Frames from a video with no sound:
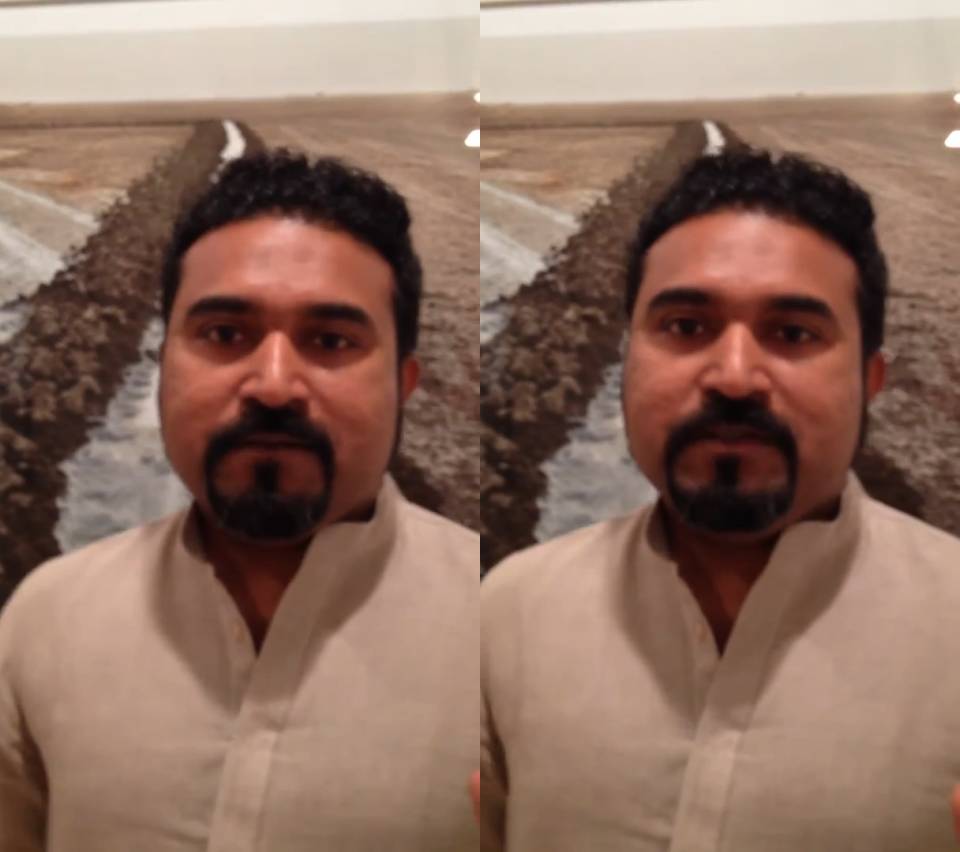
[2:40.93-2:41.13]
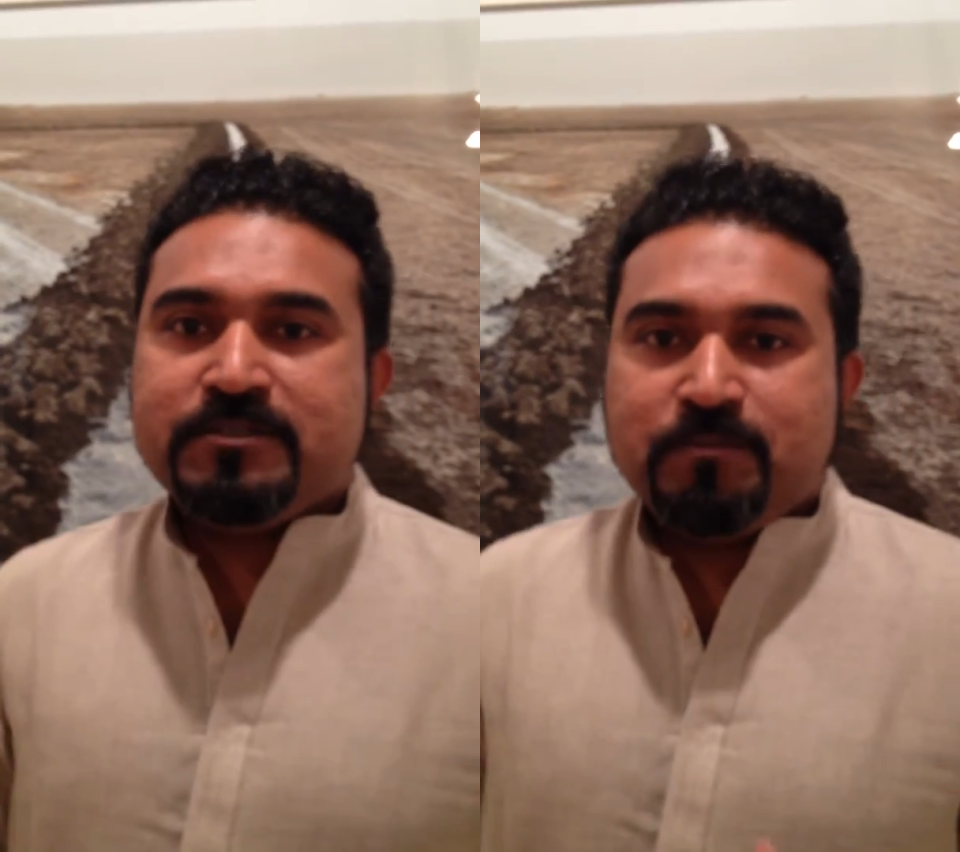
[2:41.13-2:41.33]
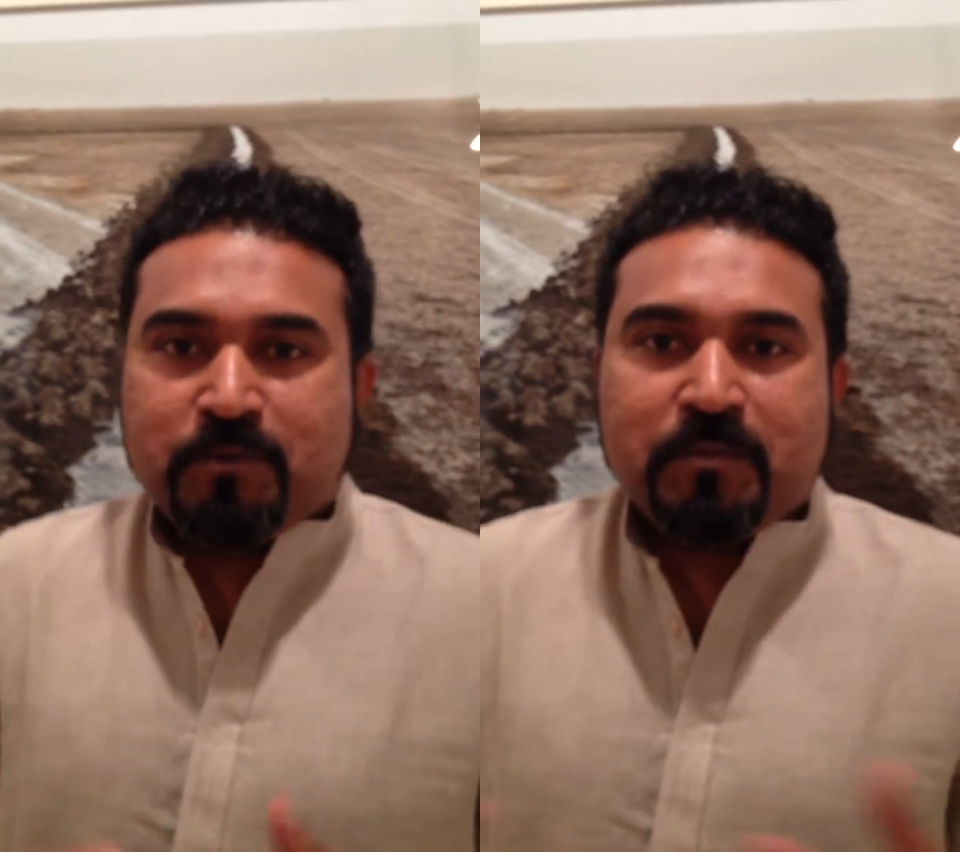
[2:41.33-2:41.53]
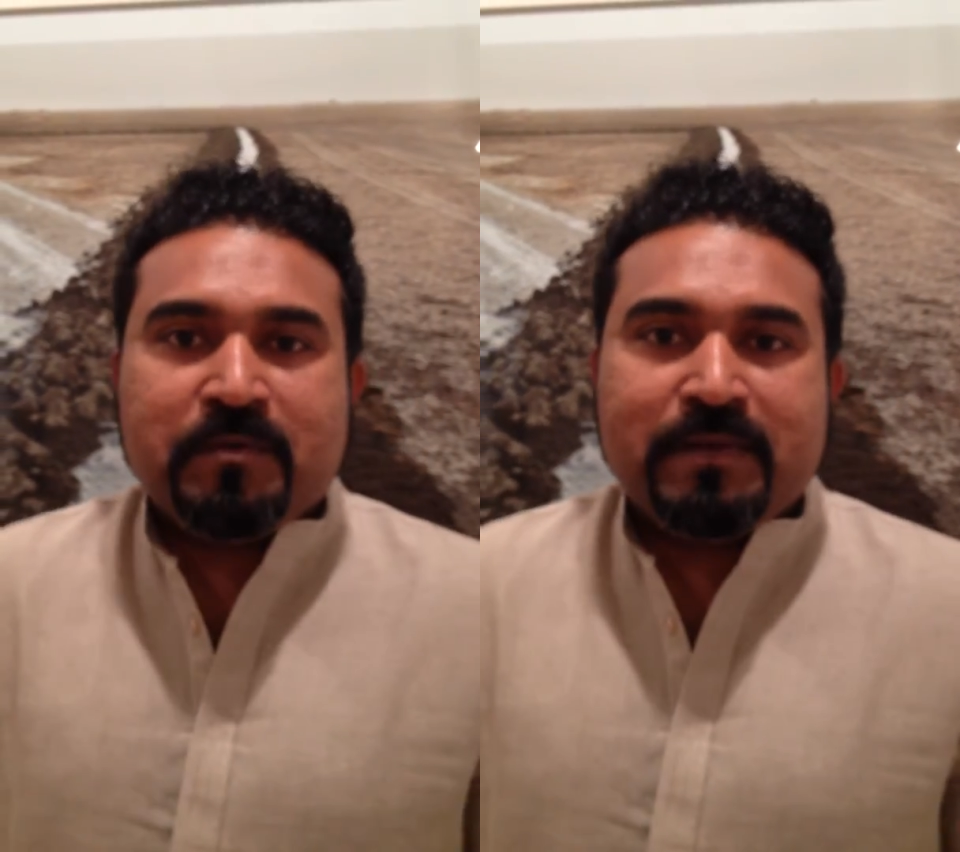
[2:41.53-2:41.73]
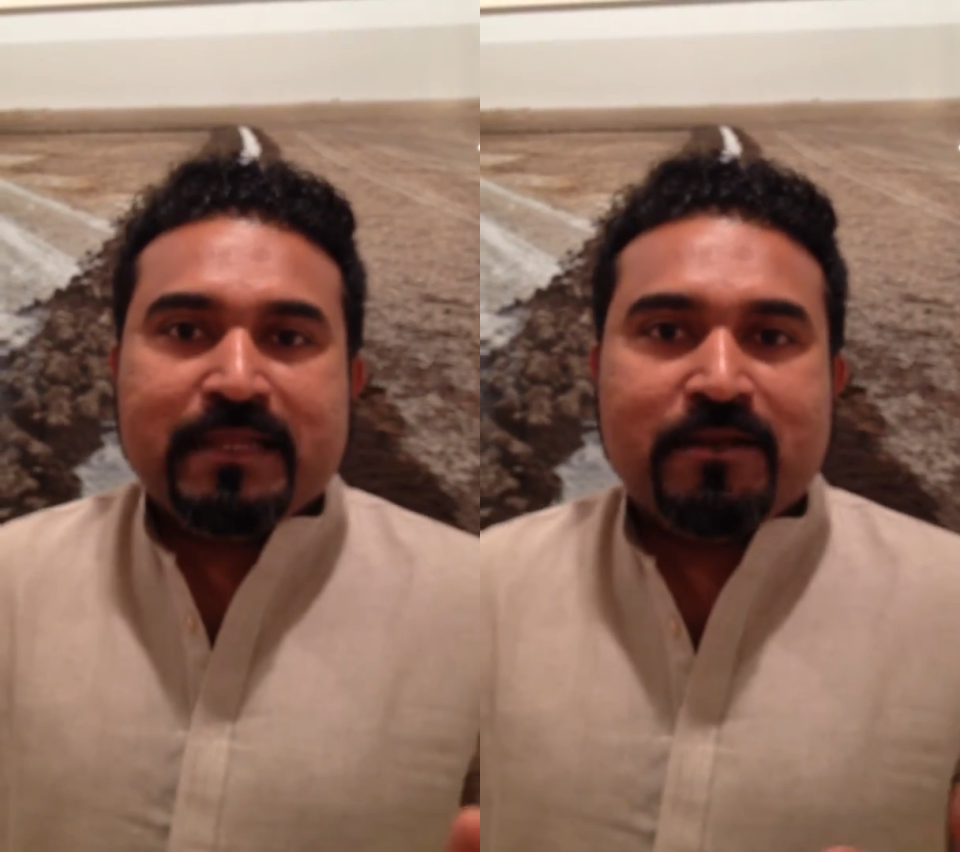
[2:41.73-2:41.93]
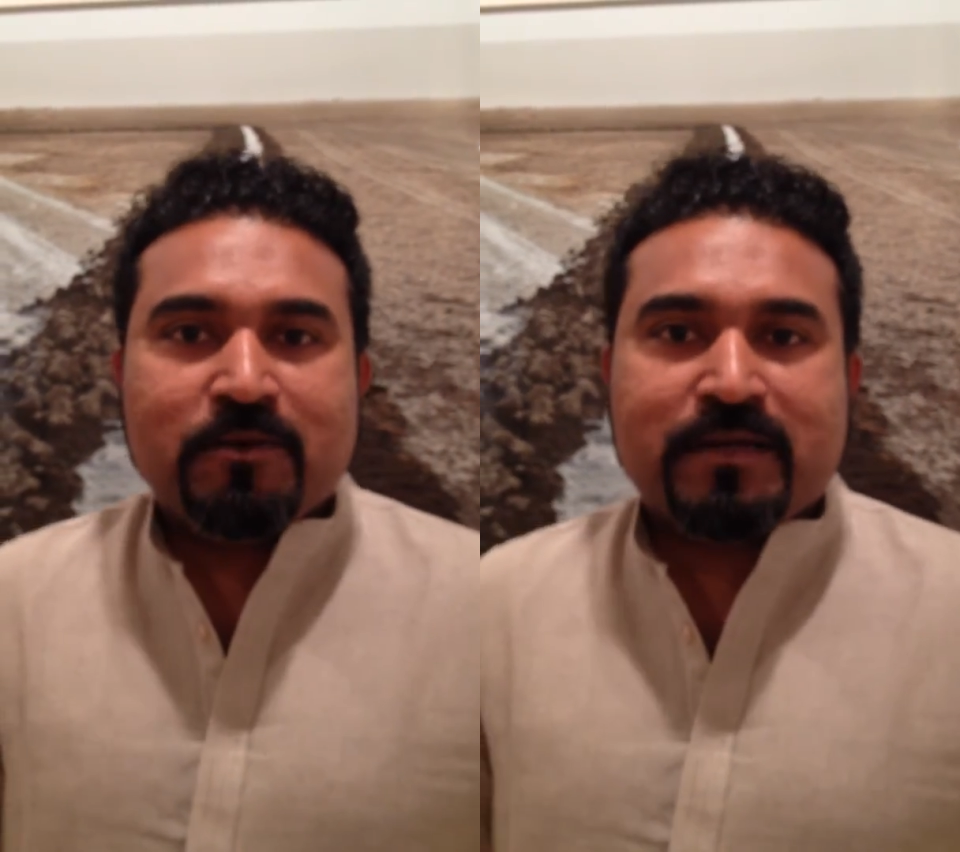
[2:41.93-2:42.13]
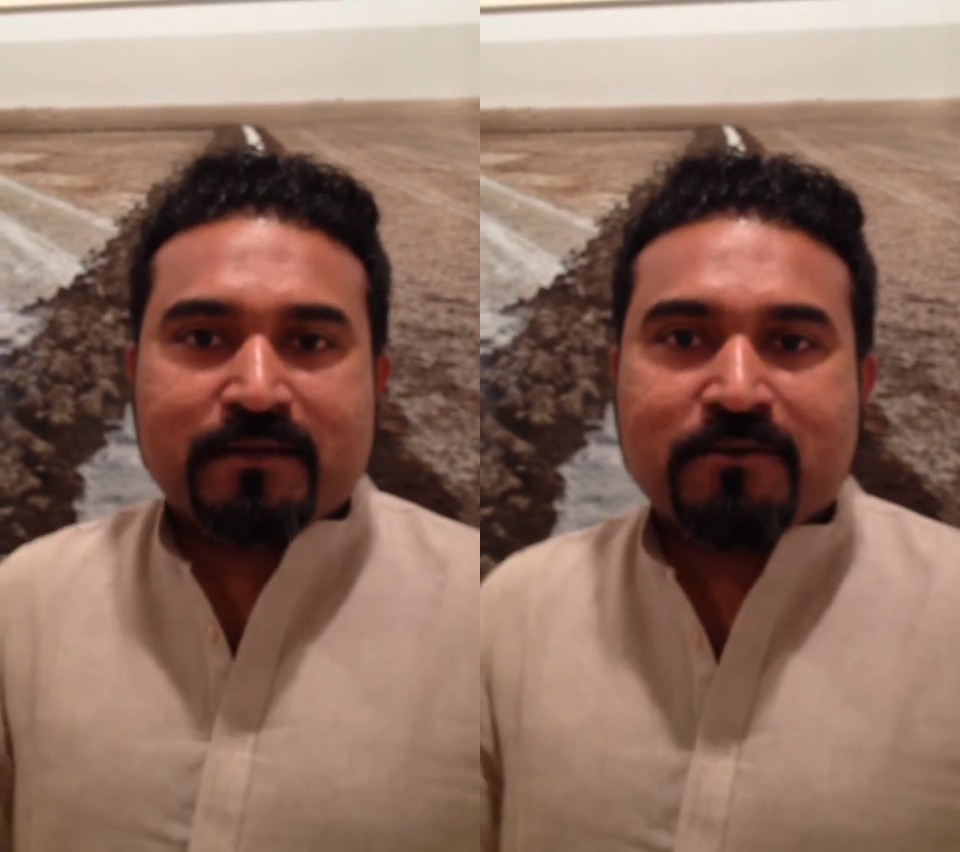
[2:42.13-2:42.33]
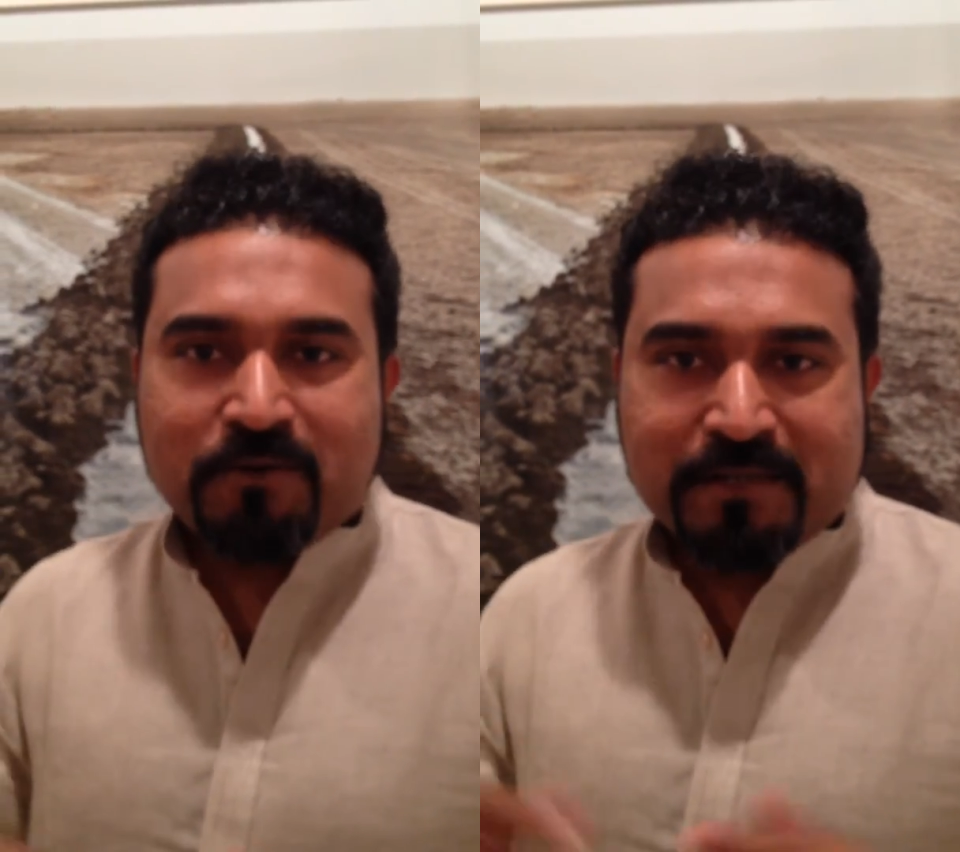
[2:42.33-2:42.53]
which probably look
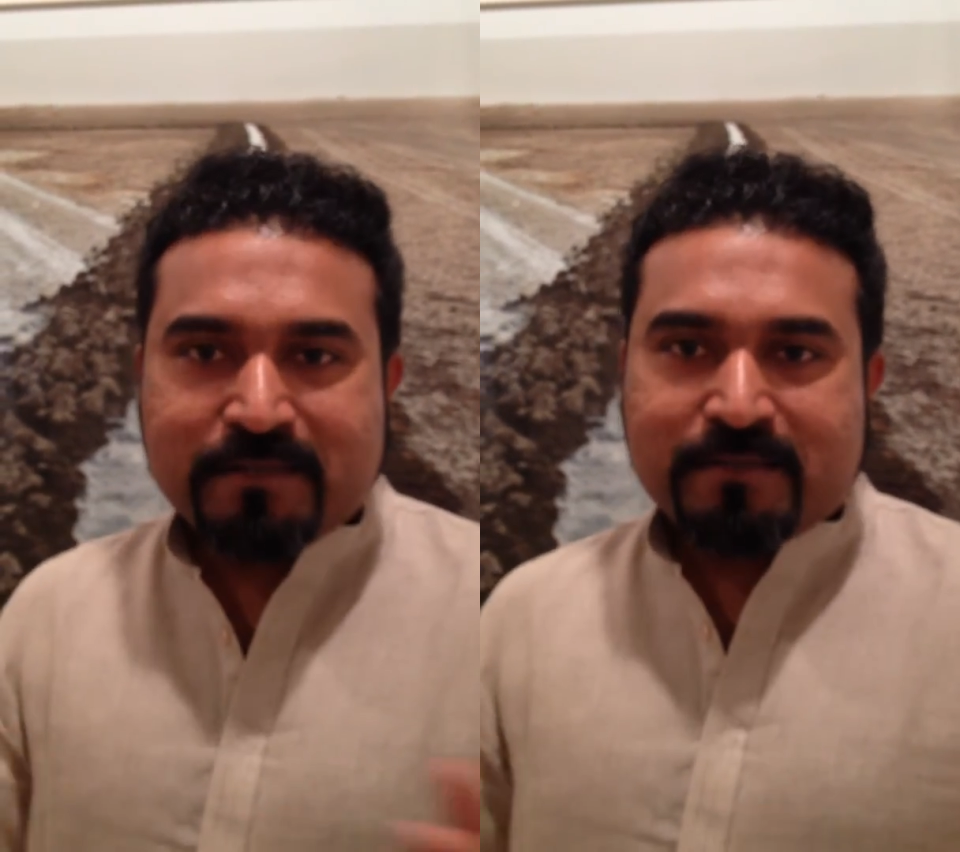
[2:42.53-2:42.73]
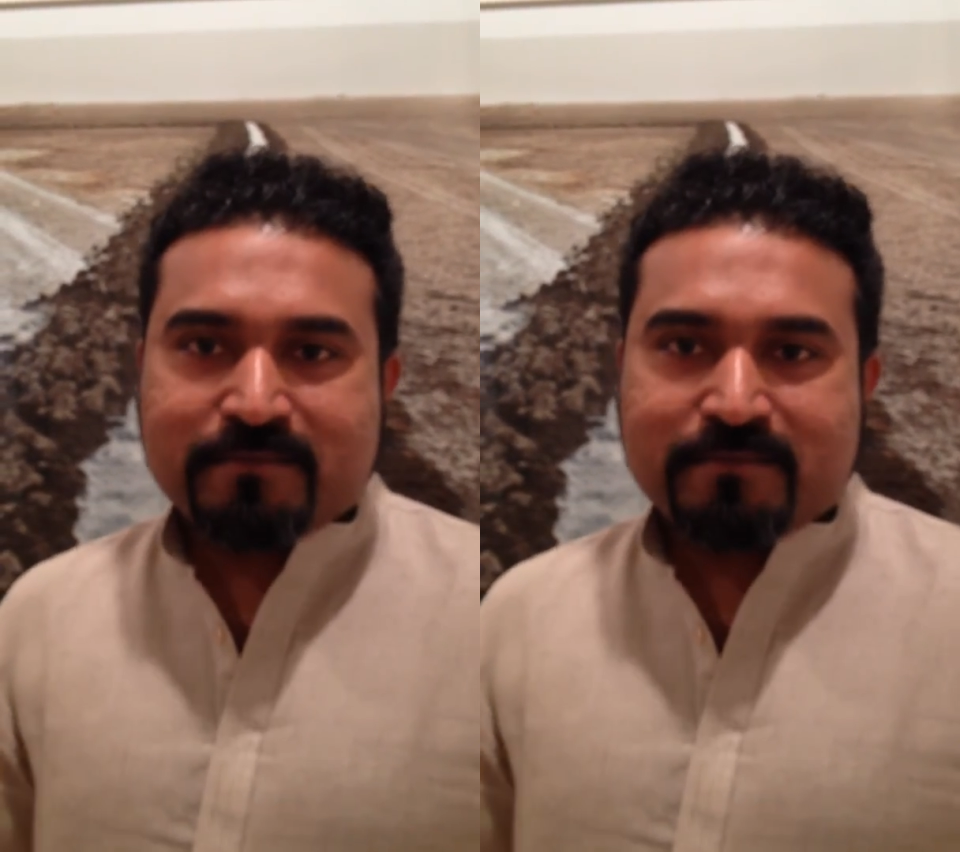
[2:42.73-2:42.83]
quite